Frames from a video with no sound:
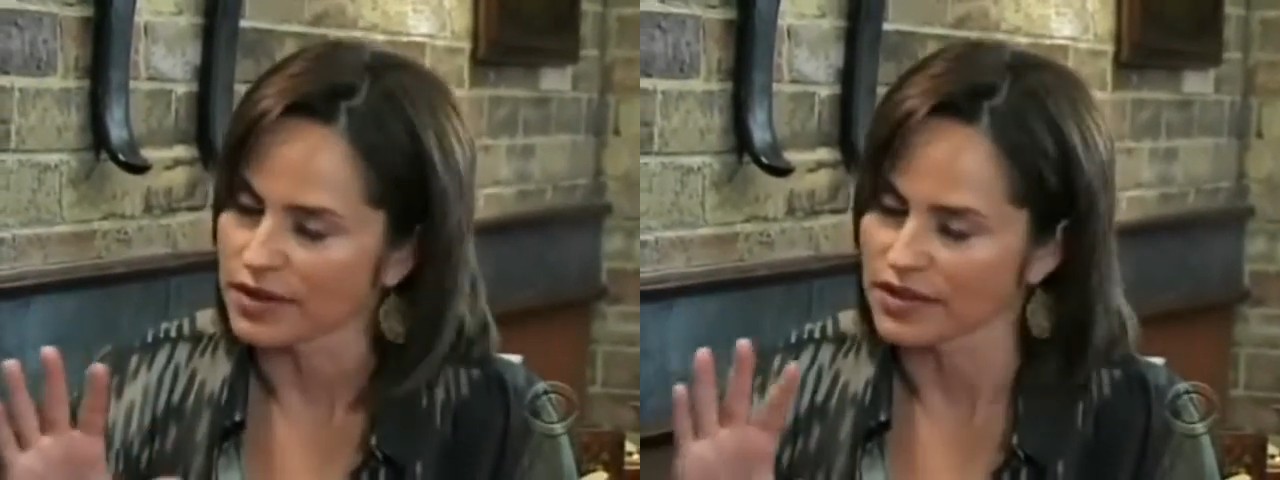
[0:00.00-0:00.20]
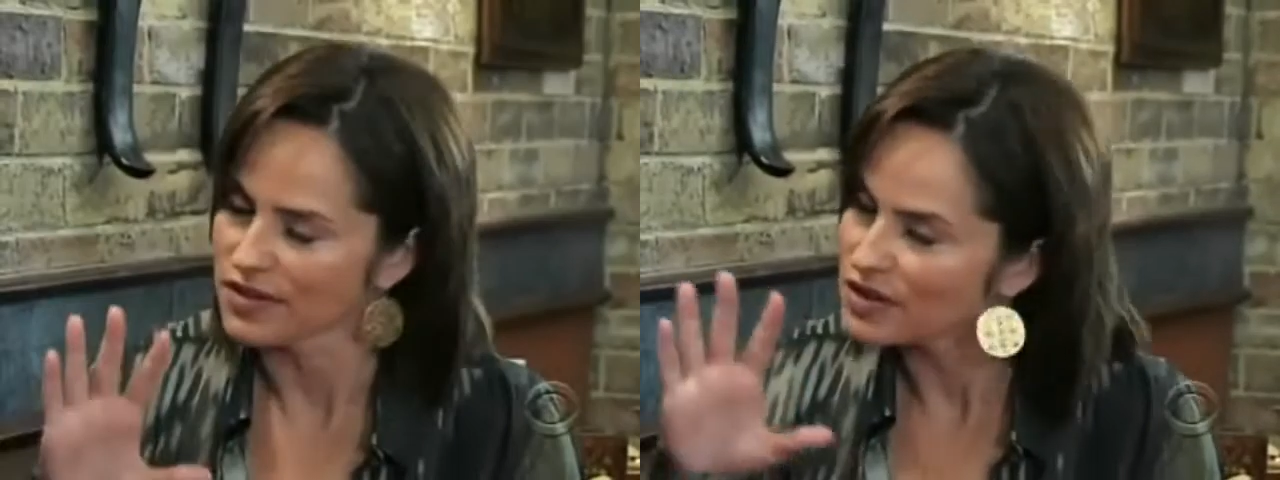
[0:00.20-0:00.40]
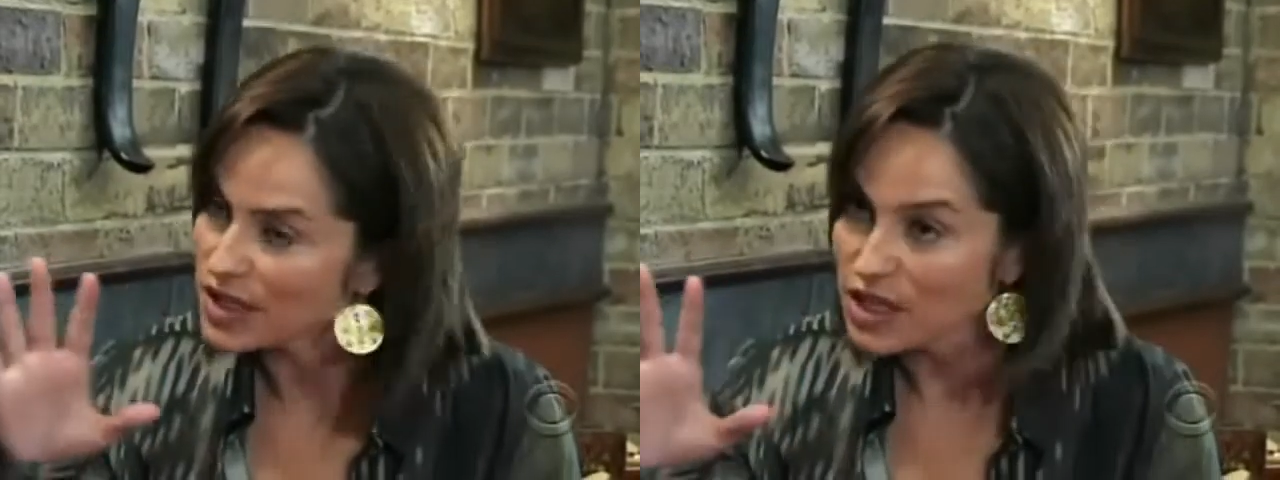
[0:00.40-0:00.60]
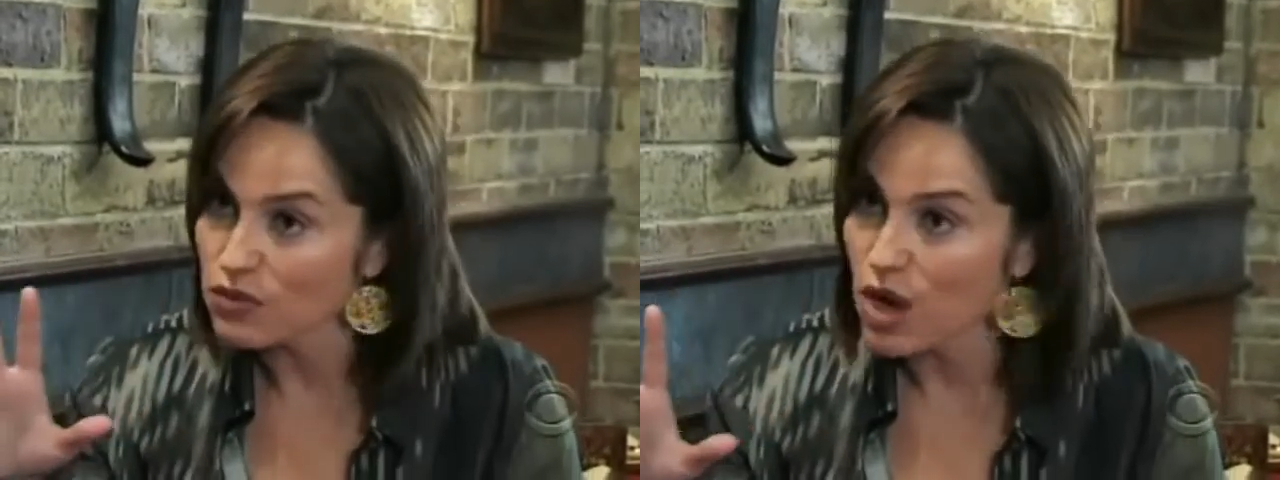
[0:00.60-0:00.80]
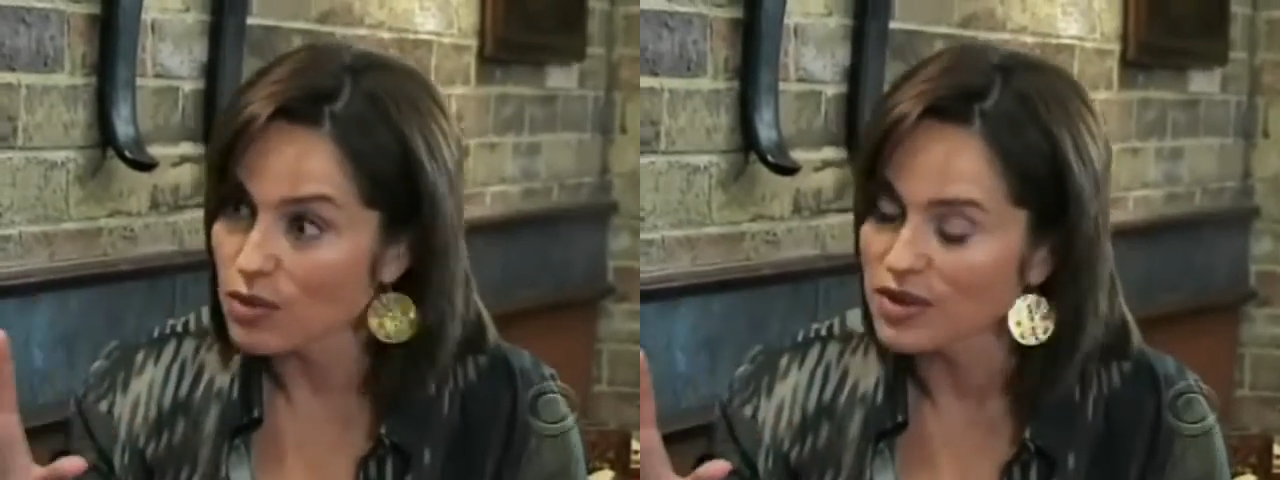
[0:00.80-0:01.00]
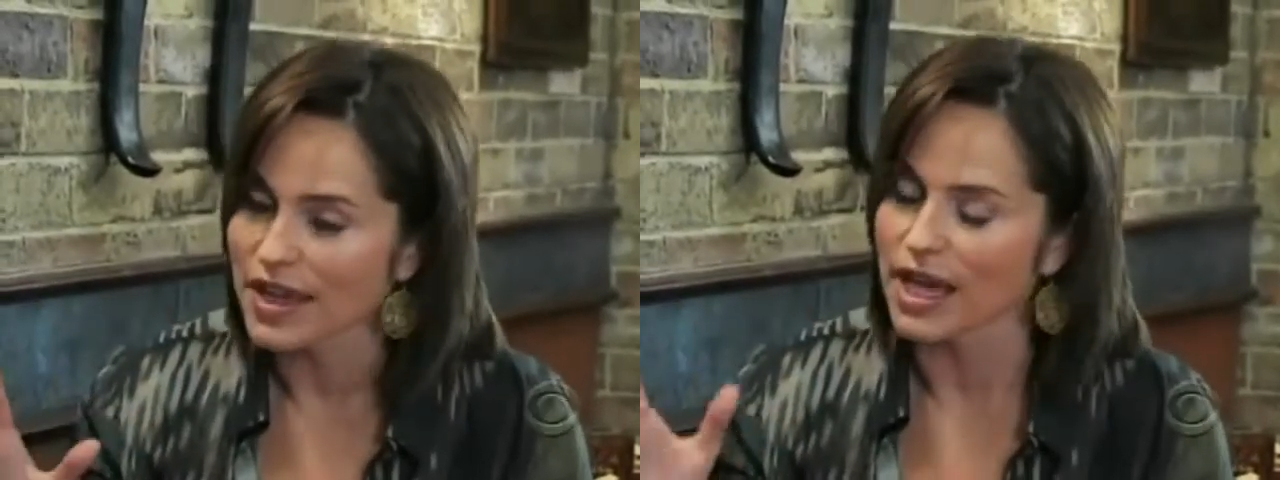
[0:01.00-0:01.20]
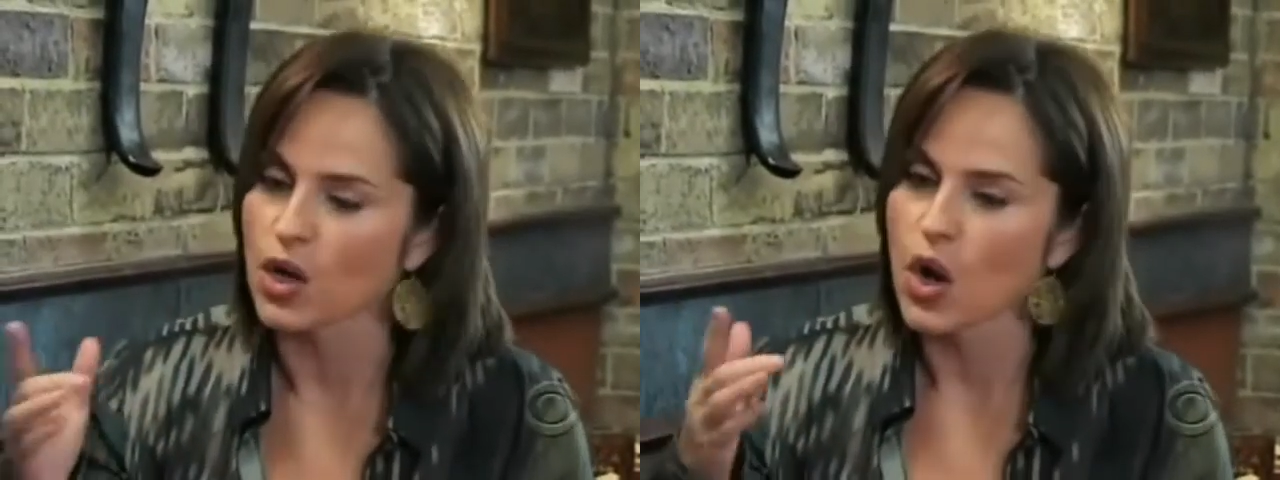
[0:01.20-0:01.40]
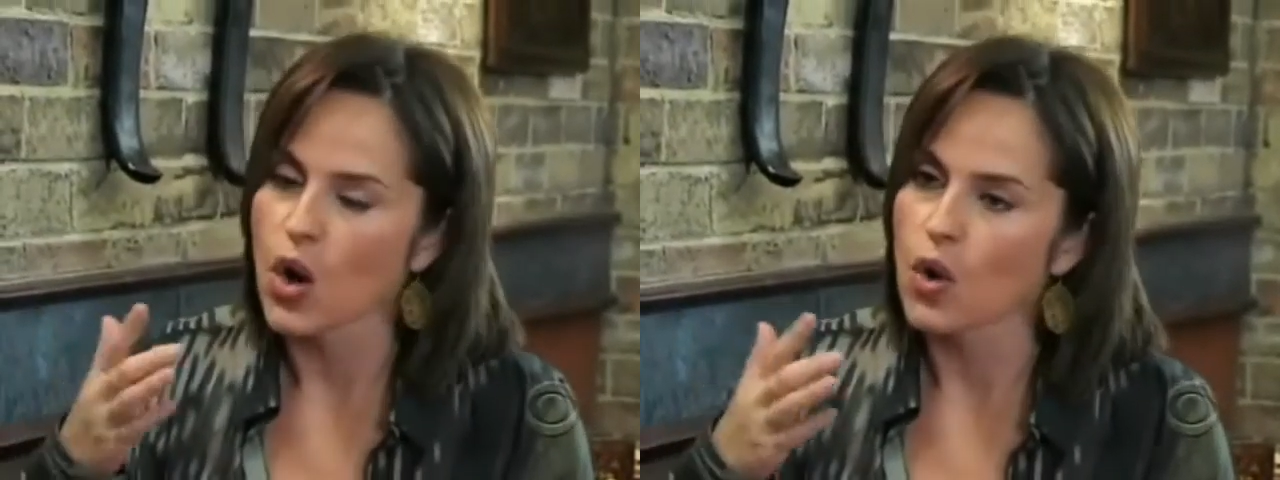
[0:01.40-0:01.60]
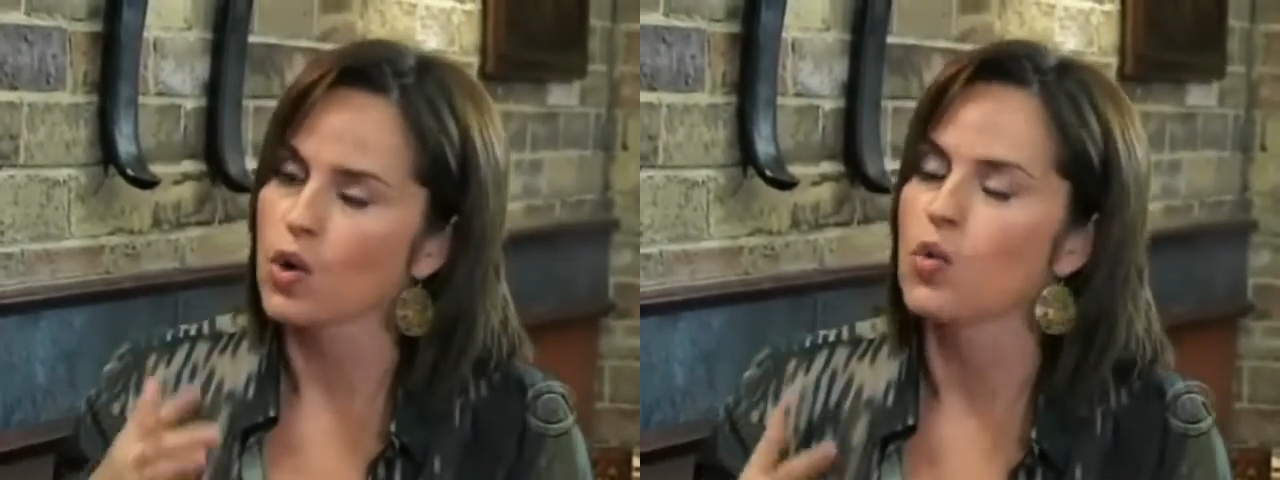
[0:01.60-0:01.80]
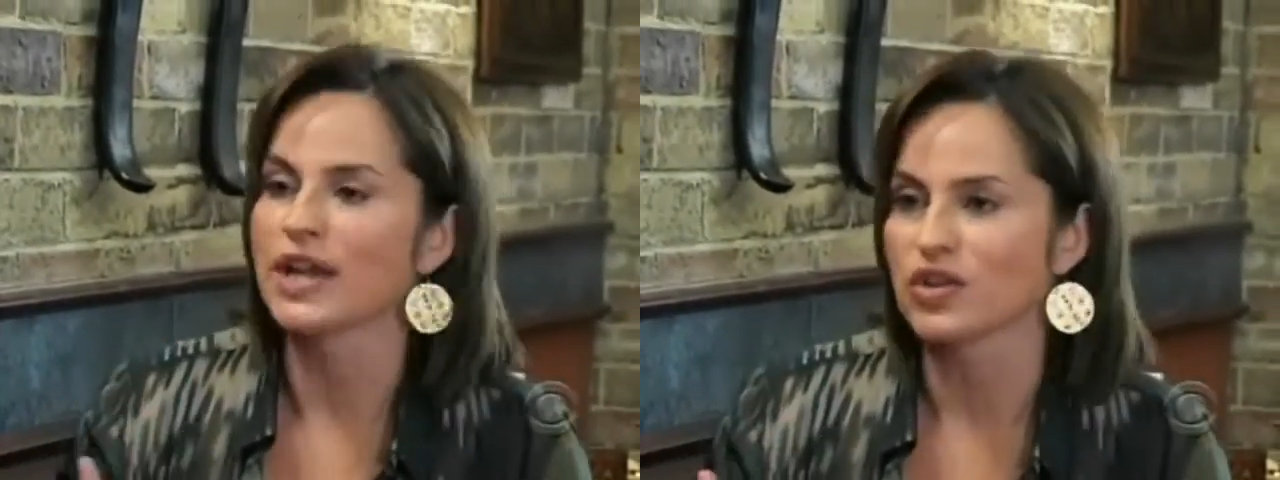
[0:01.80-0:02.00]
Not that there's anything wrong with that, or
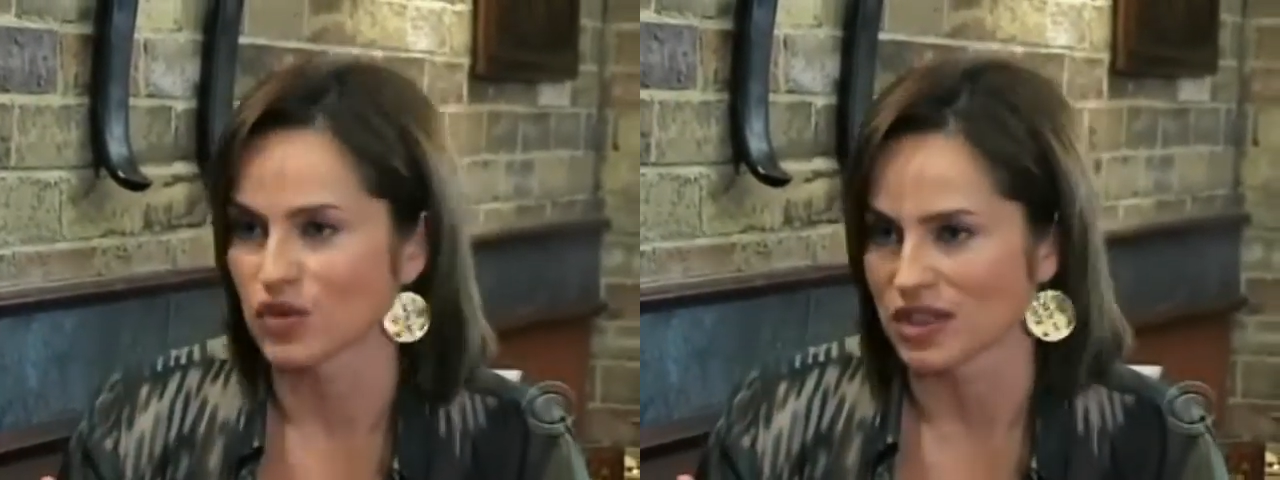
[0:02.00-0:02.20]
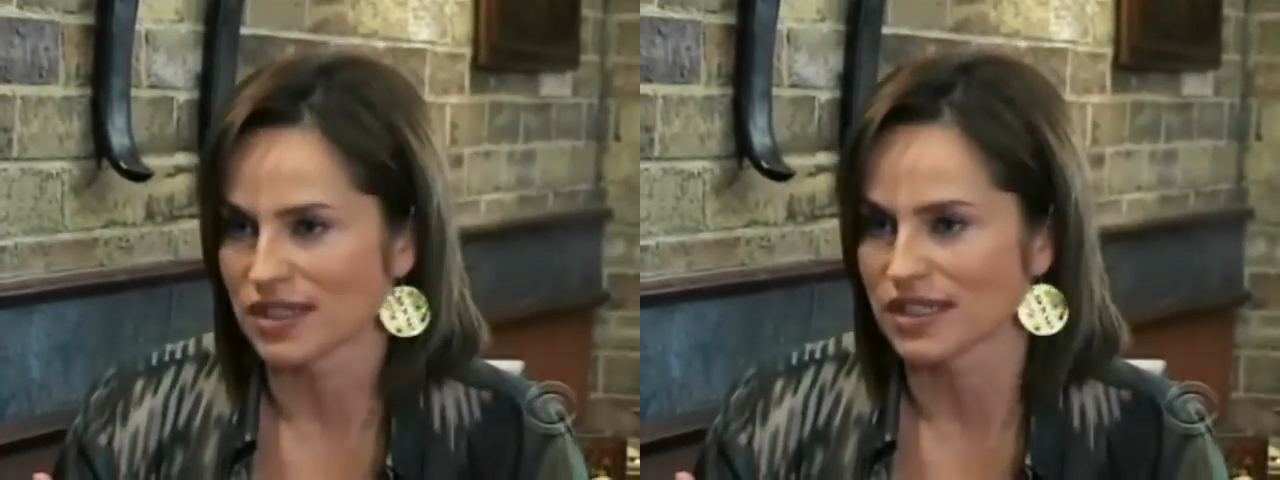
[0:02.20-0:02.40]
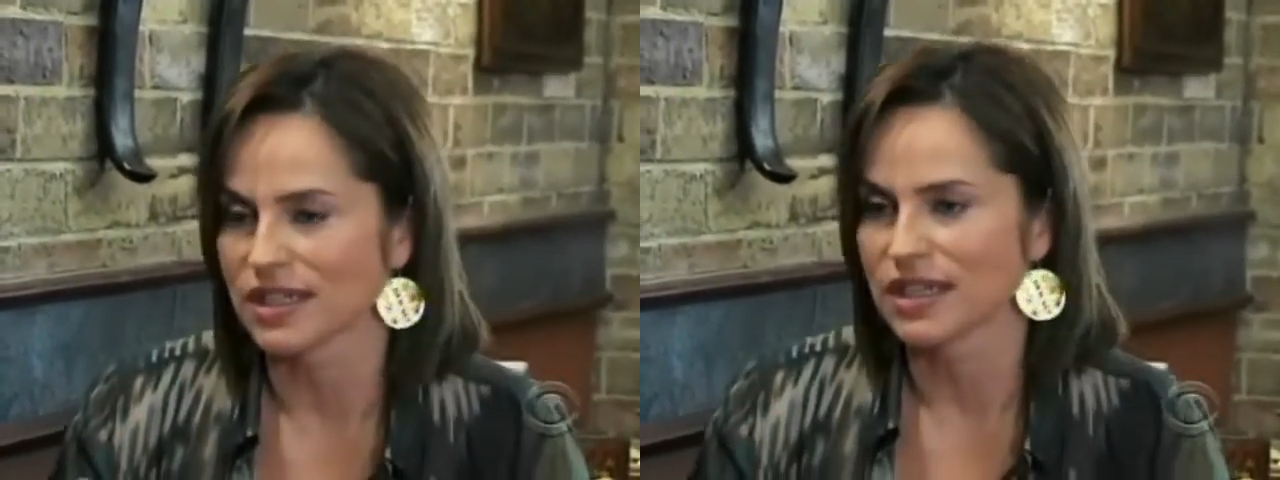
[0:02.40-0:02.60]
a waitress.